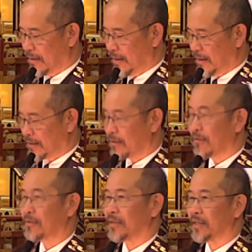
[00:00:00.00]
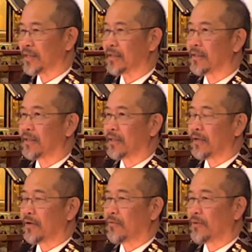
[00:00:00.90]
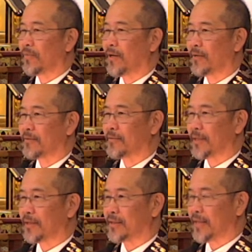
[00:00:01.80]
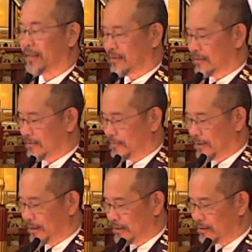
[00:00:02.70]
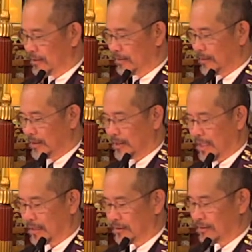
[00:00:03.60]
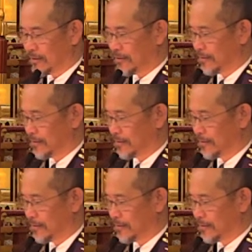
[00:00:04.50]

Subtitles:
In closing, with palms pressed together, please join me in Gassho.